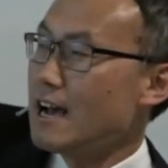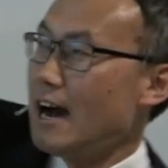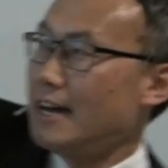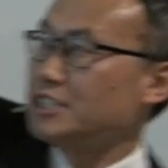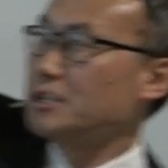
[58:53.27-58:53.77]

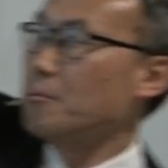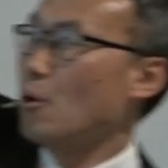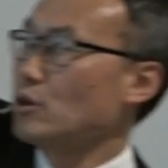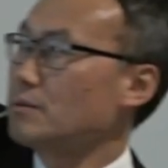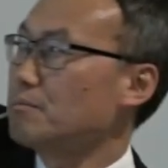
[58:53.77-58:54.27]
I
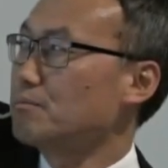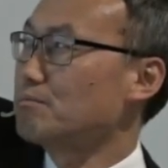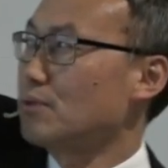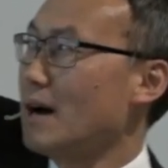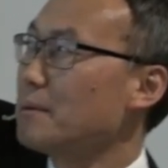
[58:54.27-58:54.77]

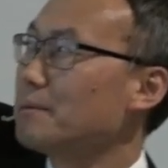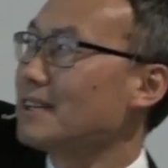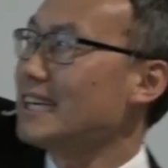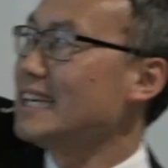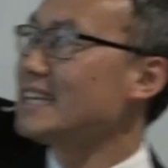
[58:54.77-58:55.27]
support
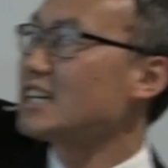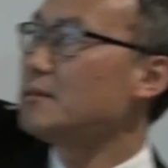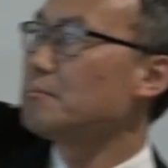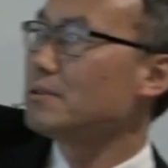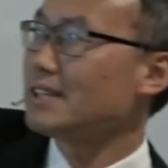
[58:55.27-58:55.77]
probably
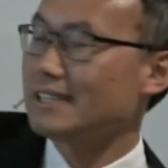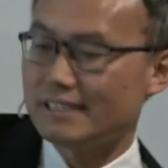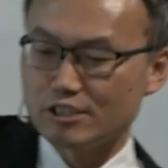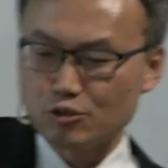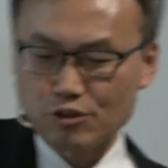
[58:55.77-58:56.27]
incomplete
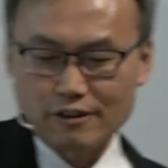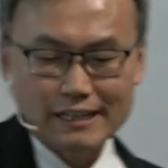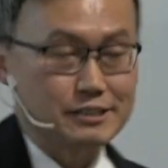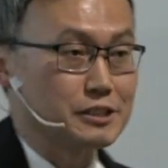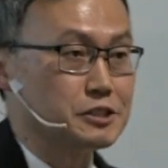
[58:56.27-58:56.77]

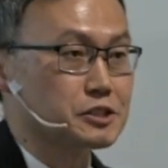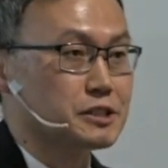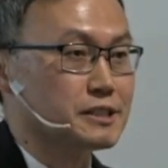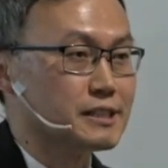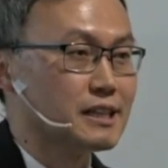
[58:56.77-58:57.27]
denuclearization.